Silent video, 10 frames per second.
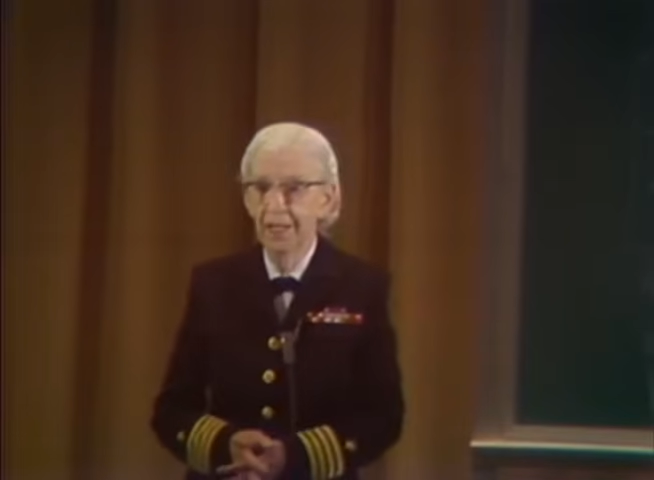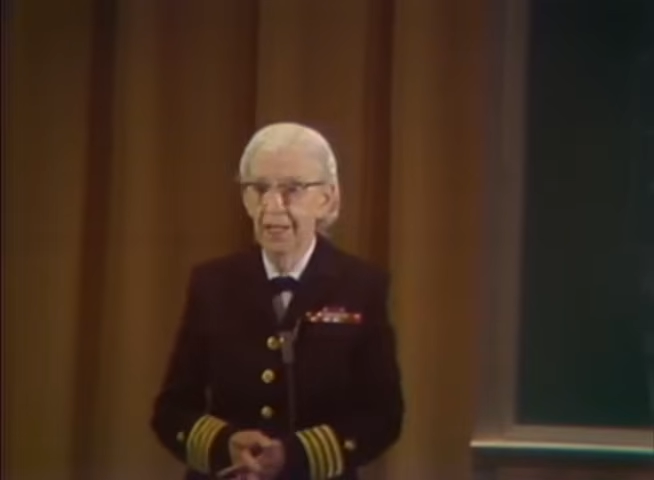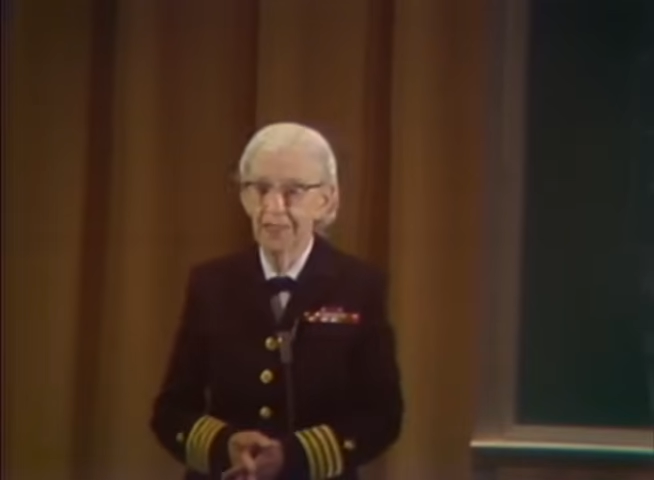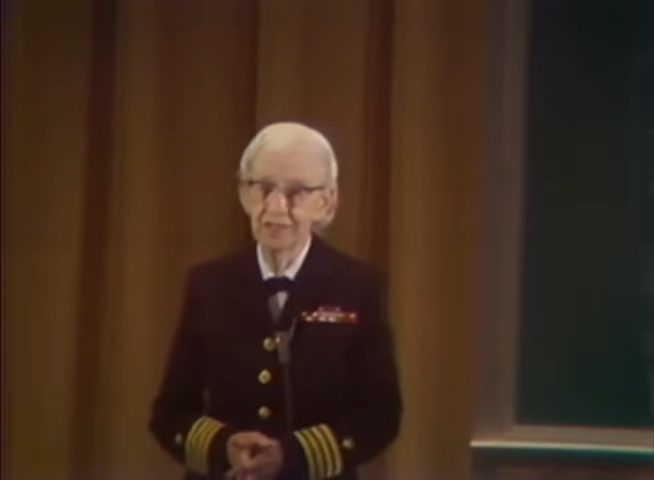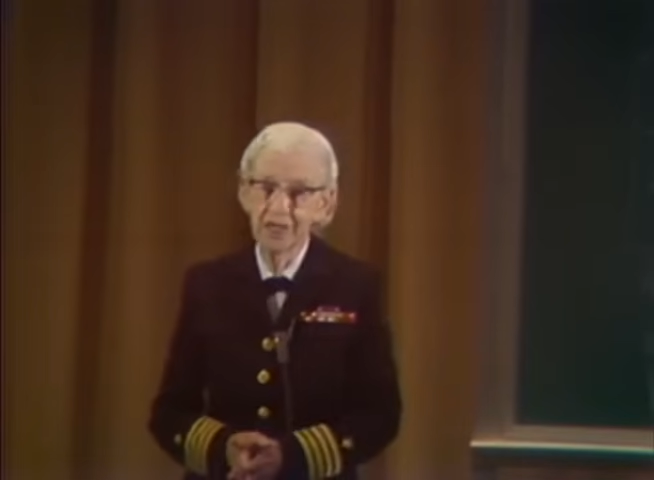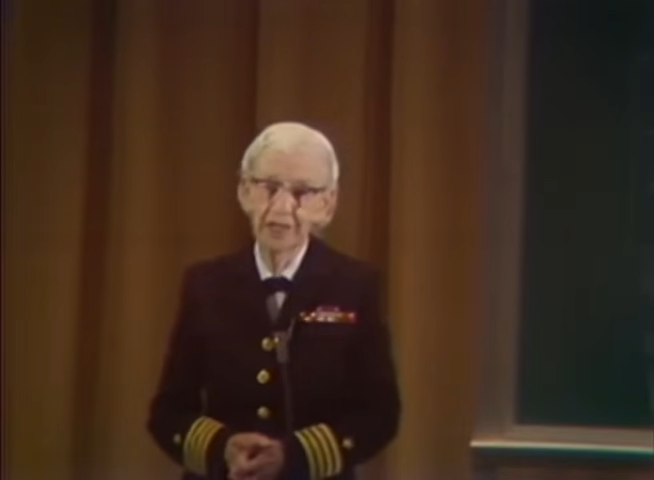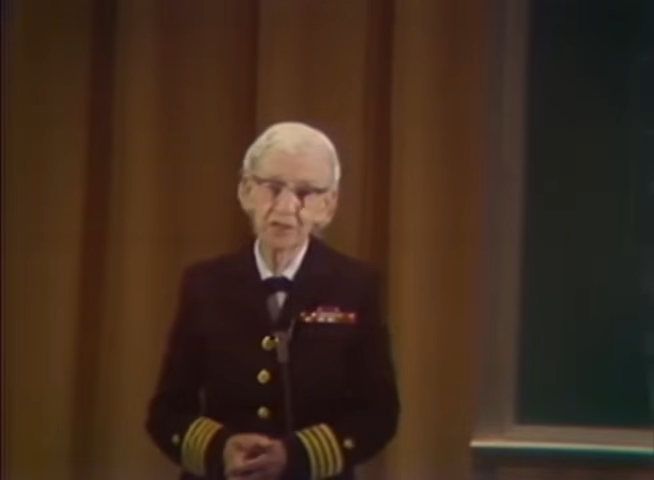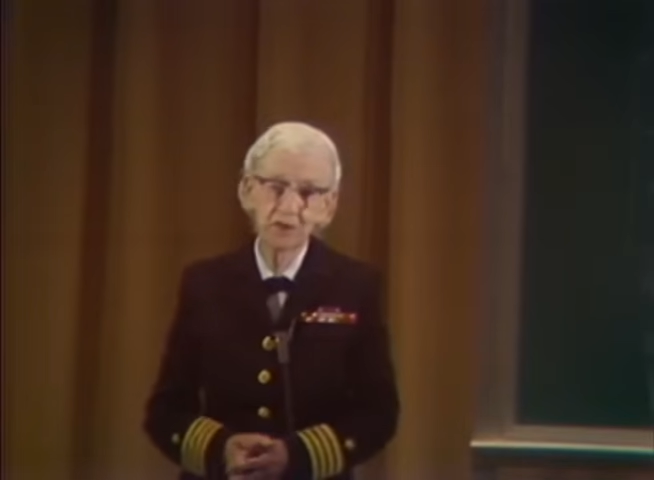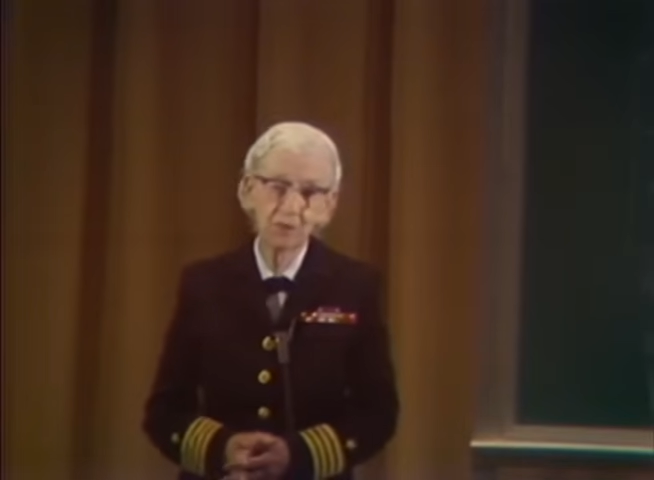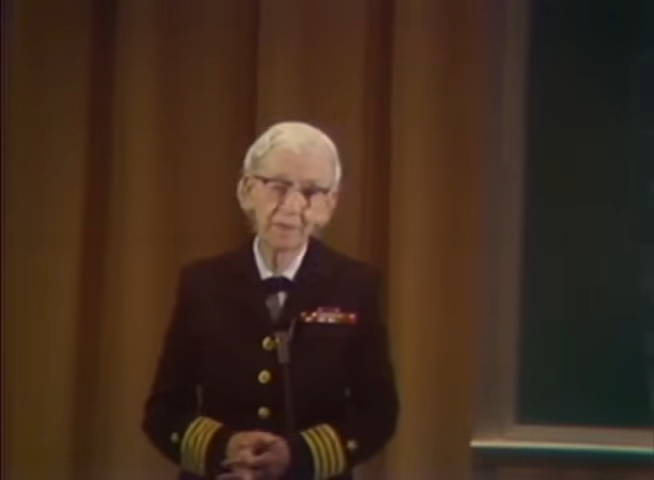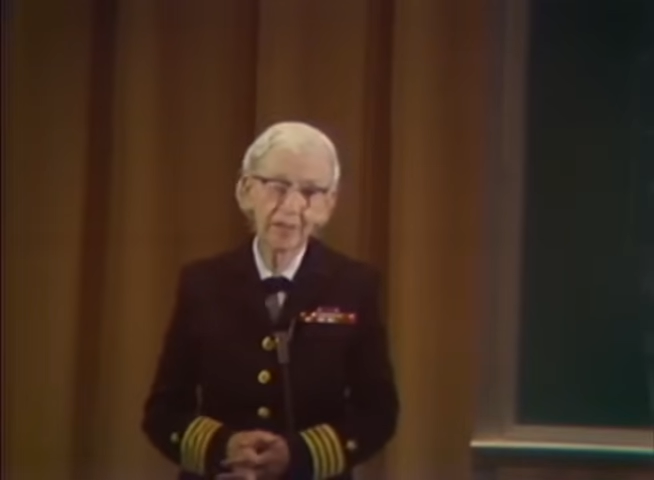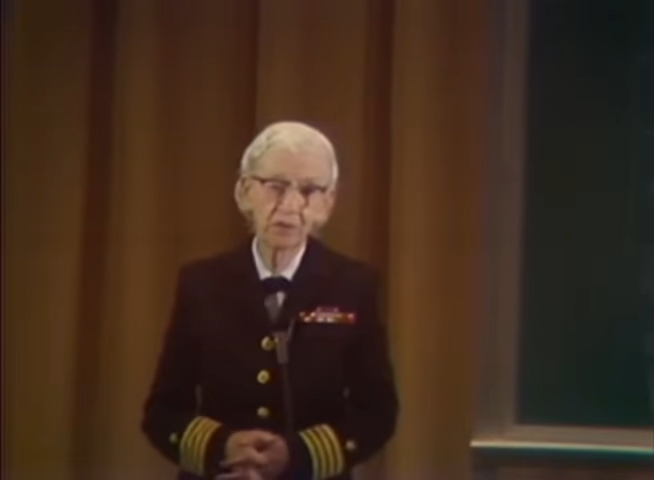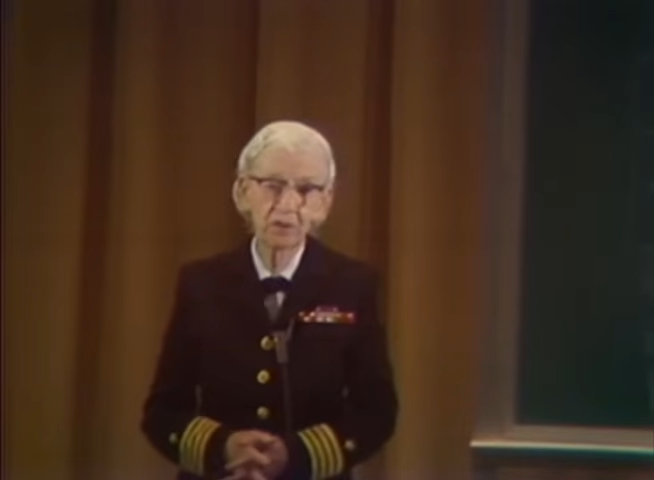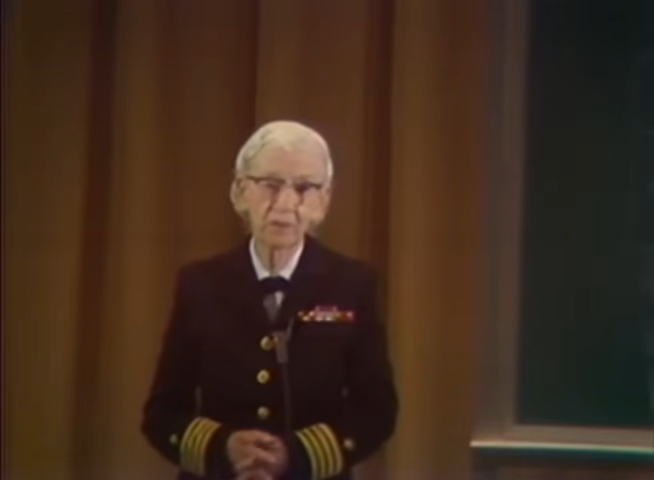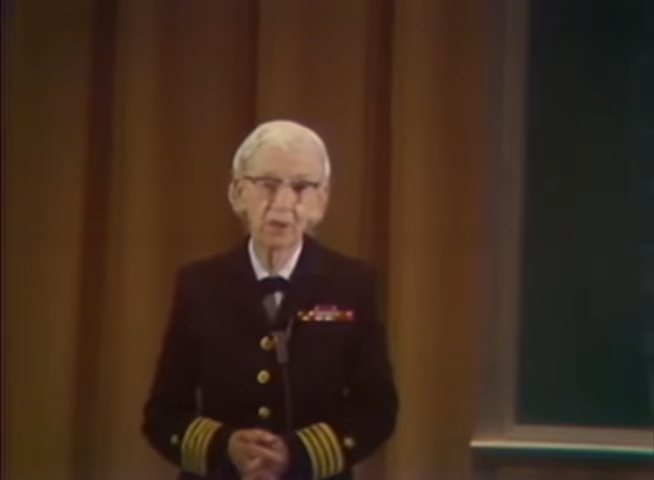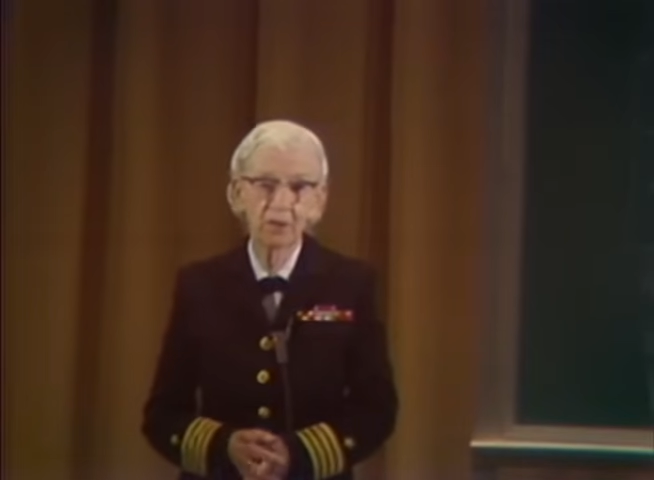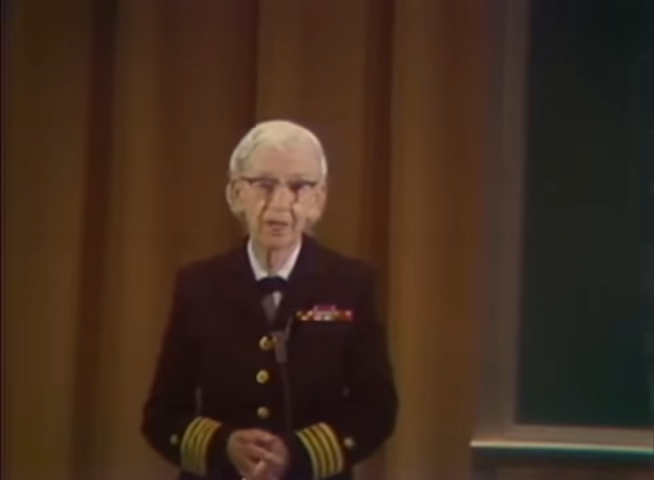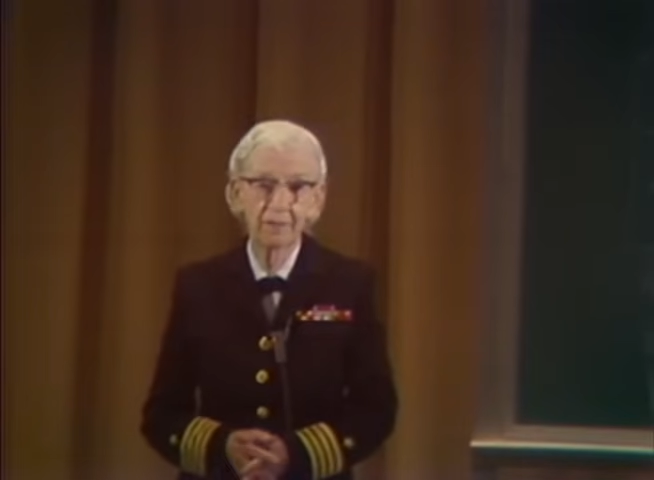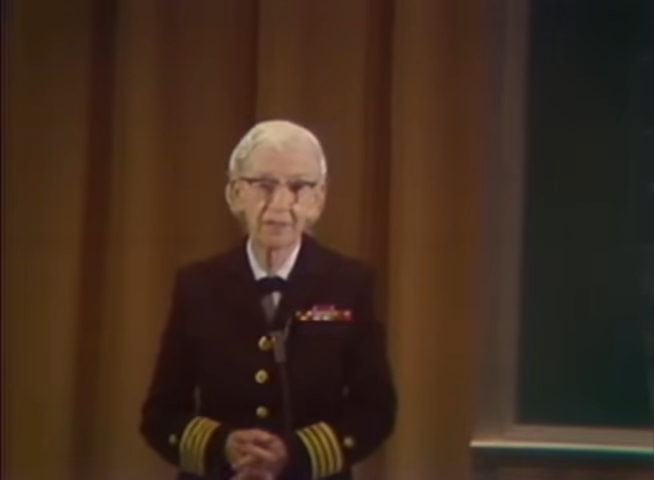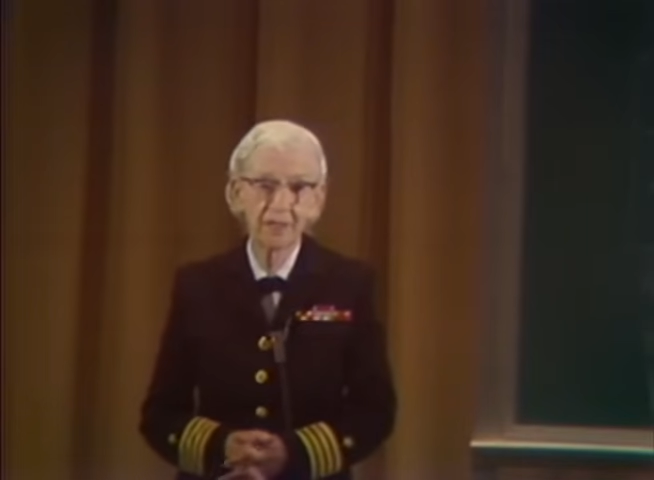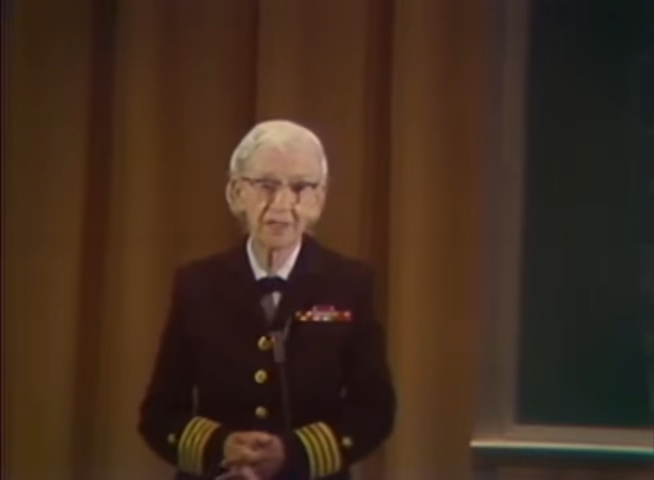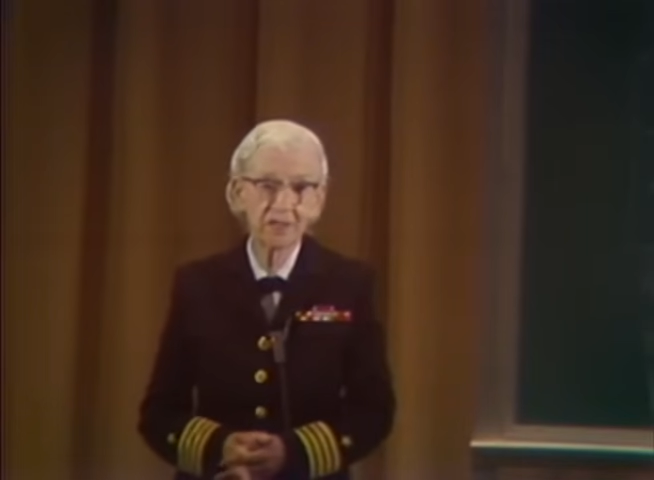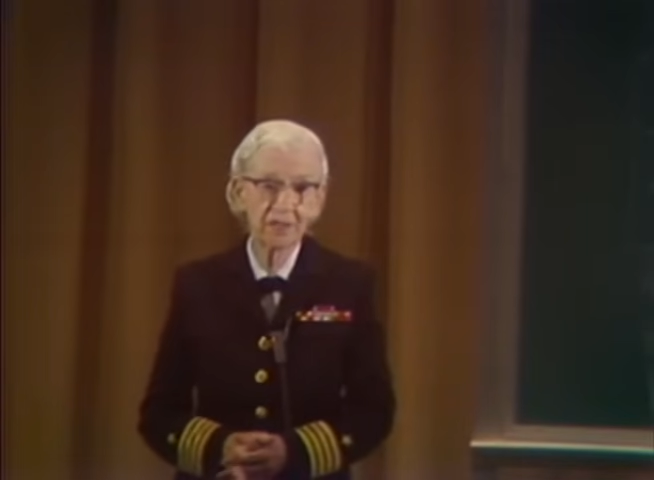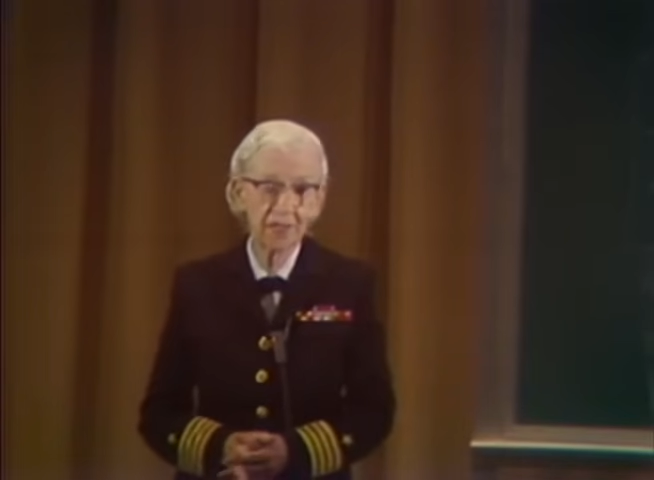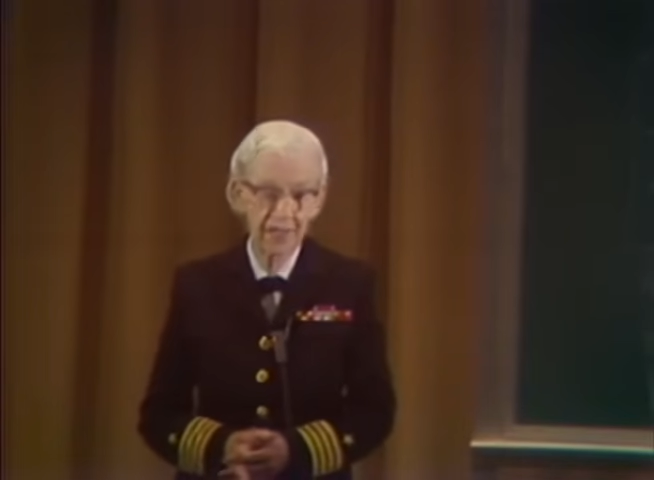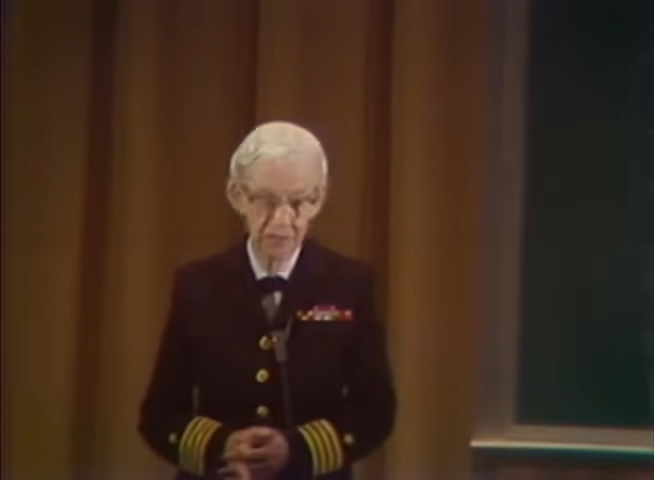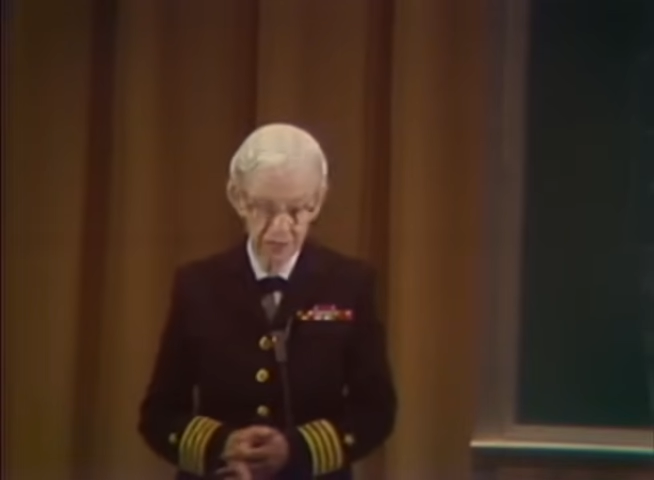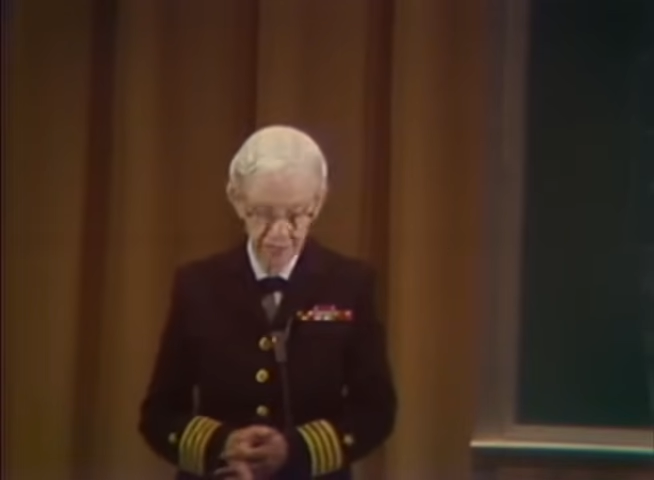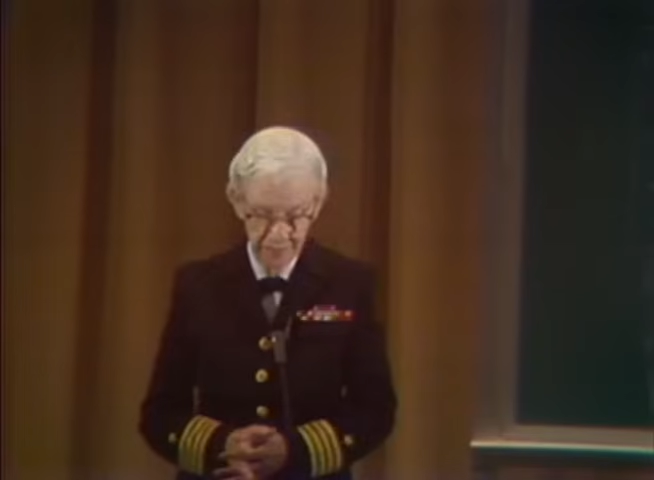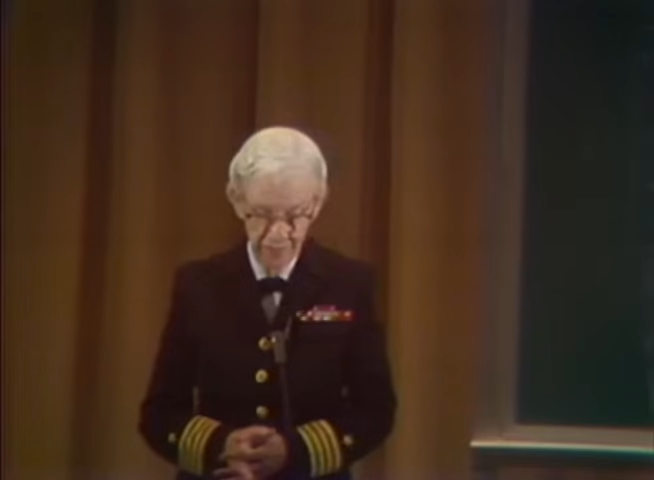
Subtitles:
And as it enters the remainder of the program, it enters the